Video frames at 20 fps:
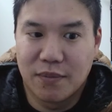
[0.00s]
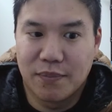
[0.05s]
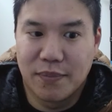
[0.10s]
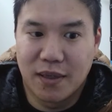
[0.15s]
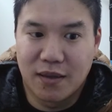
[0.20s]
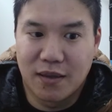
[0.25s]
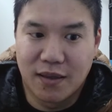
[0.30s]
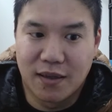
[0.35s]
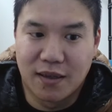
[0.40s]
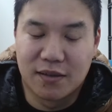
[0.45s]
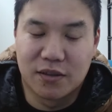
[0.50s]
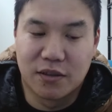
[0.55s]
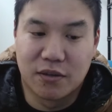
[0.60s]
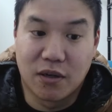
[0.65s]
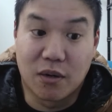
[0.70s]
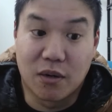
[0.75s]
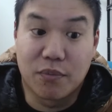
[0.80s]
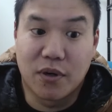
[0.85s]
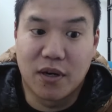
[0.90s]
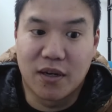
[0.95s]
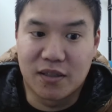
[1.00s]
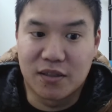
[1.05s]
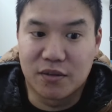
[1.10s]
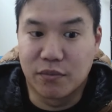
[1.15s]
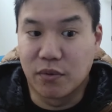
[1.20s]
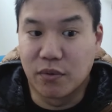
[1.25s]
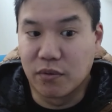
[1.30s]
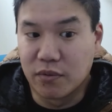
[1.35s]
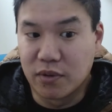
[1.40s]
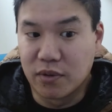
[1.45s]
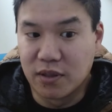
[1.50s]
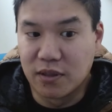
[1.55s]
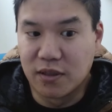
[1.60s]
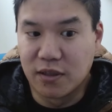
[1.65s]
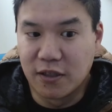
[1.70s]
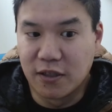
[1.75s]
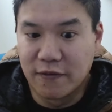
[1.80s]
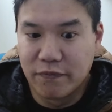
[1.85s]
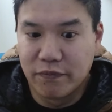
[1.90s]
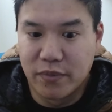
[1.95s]
big thing is, our products were really
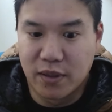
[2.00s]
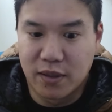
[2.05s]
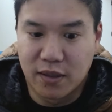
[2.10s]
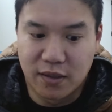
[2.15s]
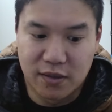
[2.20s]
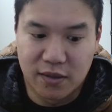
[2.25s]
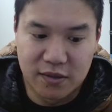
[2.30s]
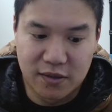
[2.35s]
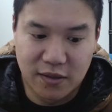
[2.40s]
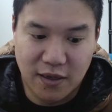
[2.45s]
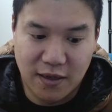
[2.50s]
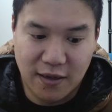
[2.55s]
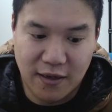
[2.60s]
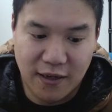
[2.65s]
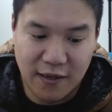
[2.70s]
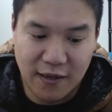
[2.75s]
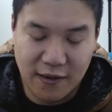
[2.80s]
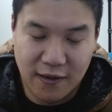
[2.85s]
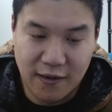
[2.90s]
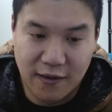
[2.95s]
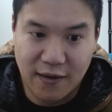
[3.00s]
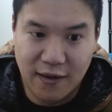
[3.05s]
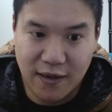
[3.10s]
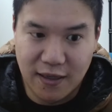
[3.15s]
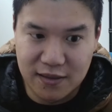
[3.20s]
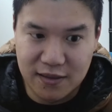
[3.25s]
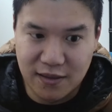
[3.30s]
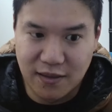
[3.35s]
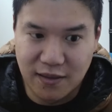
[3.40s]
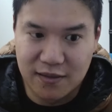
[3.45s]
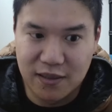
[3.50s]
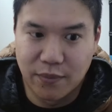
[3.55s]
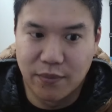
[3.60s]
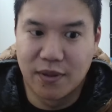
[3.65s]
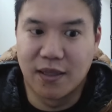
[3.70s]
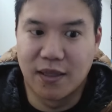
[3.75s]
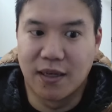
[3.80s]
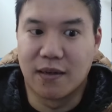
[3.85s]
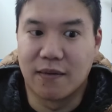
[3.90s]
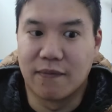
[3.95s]
good because as
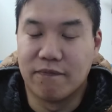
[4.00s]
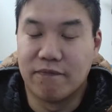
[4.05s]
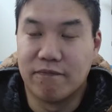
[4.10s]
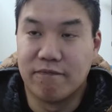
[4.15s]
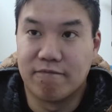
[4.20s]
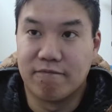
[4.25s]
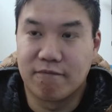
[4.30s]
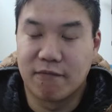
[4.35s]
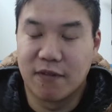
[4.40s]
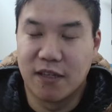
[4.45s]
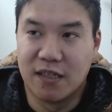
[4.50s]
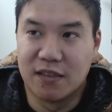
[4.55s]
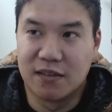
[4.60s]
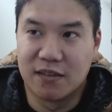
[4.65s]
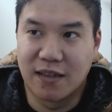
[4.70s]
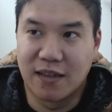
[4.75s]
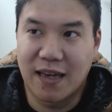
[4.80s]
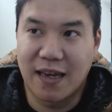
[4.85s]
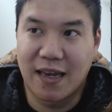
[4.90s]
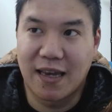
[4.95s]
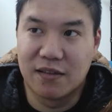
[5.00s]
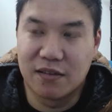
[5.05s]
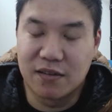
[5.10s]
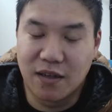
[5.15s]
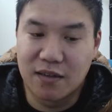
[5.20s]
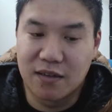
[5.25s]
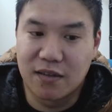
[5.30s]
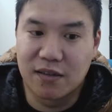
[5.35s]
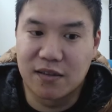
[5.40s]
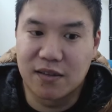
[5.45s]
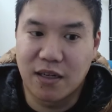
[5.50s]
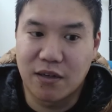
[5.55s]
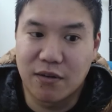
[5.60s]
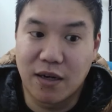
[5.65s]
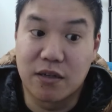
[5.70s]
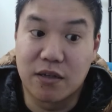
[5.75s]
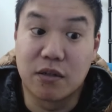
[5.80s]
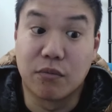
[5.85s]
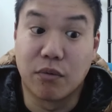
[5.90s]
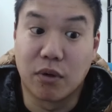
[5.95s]
someone that isn't a hands-on designer,
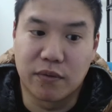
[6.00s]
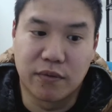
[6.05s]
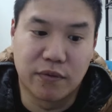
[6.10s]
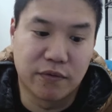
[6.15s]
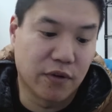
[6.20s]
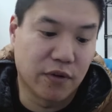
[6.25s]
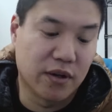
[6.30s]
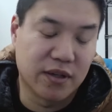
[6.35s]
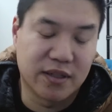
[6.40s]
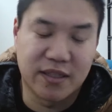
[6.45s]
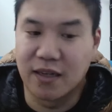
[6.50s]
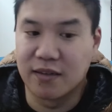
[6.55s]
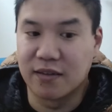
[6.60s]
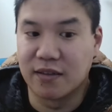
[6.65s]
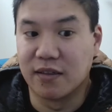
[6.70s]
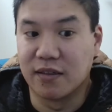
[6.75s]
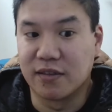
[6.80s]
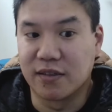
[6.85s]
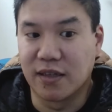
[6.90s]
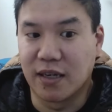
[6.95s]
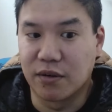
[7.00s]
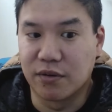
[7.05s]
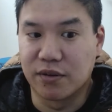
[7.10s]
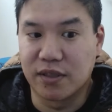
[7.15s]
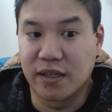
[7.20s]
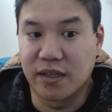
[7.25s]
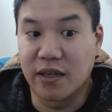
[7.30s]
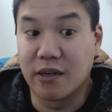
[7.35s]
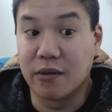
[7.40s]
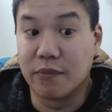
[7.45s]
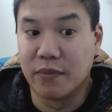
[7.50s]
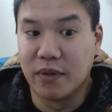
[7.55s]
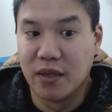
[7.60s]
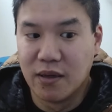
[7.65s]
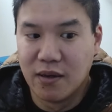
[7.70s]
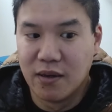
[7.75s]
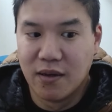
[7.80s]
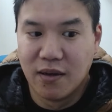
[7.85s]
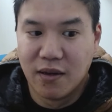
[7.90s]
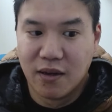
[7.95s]
I do work with very talented designers that help
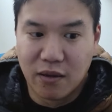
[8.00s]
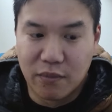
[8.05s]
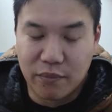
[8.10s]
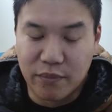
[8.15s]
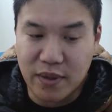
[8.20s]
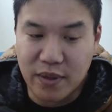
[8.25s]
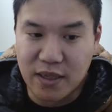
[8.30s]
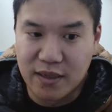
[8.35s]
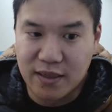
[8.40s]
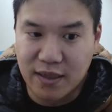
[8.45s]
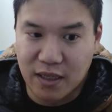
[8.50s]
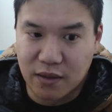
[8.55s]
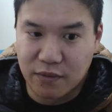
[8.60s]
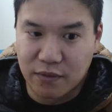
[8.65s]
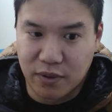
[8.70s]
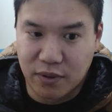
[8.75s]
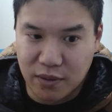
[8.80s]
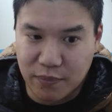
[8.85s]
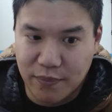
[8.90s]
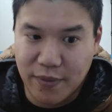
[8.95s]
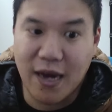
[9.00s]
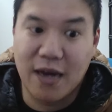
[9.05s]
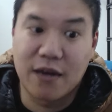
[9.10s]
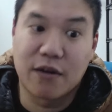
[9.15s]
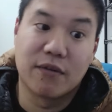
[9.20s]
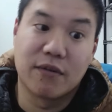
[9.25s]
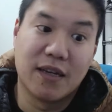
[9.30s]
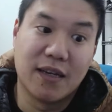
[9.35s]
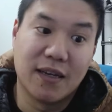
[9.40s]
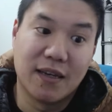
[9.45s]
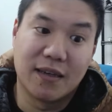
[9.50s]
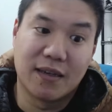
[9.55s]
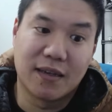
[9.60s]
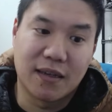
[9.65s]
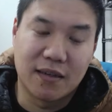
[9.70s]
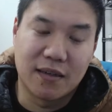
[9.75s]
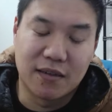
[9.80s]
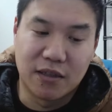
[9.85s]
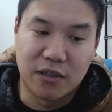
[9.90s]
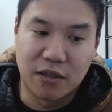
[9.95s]
me kind of with the patterning
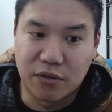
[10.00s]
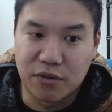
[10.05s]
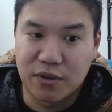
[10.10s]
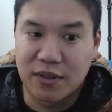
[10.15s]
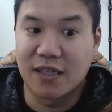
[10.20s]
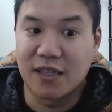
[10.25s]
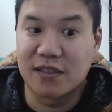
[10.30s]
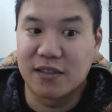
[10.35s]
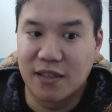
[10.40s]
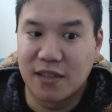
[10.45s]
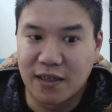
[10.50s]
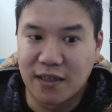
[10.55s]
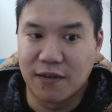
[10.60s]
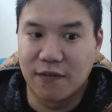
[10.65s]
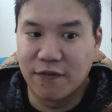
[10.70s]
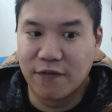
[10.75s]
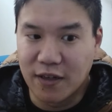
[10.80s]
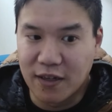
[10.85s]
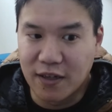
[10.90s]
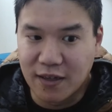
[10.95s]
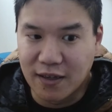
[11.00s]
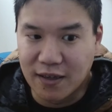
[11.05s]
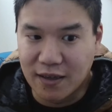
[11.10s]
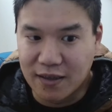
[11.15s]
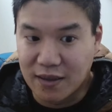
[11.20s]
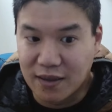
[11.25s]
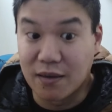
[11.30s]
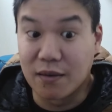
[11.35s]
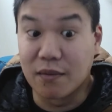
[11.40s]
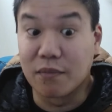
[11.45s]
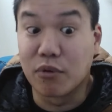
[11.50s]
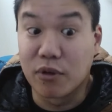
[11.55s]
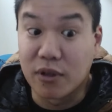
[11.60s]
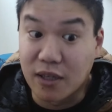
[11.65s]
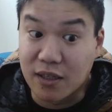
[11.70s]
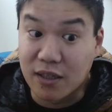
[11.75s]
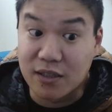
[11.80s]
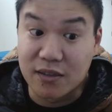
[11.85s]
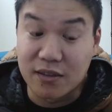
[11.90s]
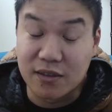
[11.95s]
and testing and fitting and then
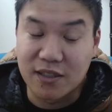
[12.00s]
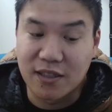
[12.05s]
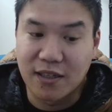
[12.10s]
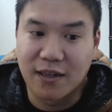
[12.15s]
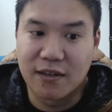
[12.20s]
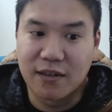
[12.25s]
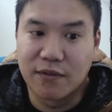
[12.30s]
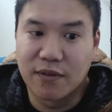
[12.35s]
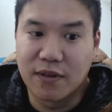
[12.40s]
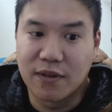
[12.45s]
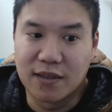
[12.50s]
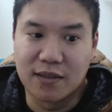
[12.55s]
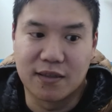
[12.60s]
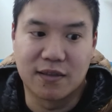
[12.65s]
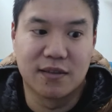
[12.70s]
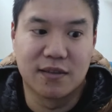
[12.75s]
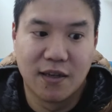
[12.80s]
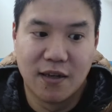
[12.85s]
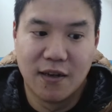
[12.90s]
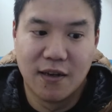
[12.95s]
production side of things.